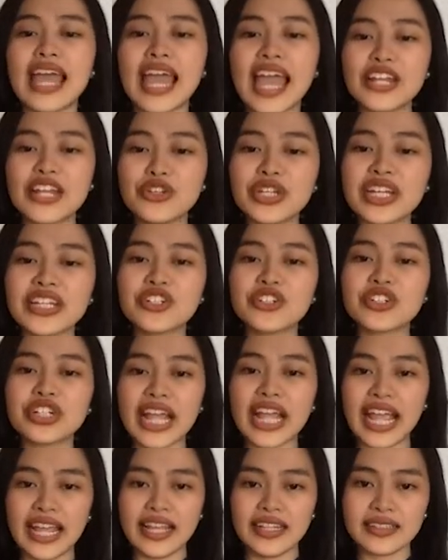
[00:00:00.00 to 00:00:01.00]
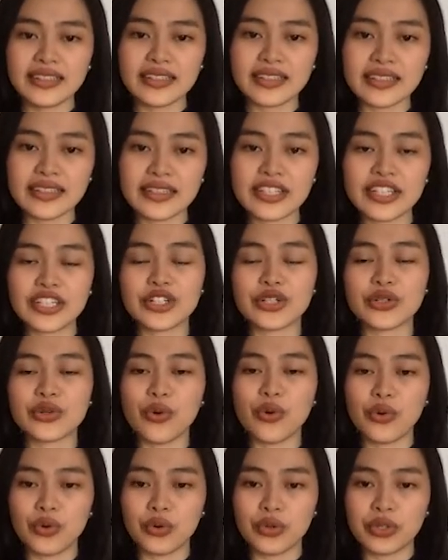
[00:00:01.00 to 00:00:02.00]
And you can create your
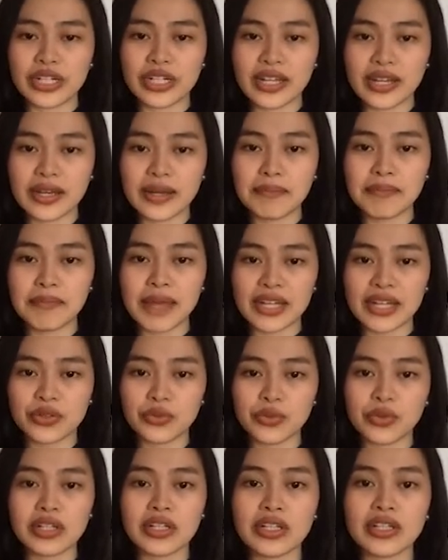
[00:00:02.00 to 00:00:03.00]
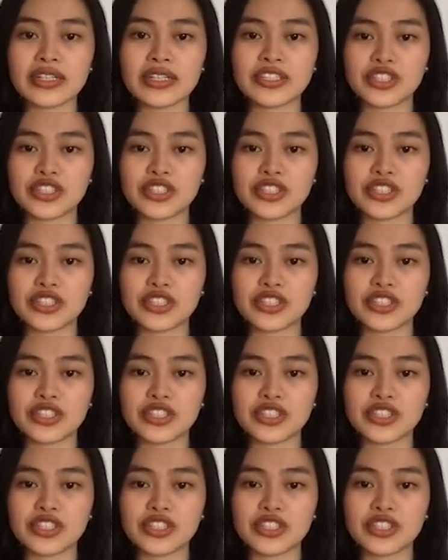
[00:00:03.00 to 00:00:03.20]
own manual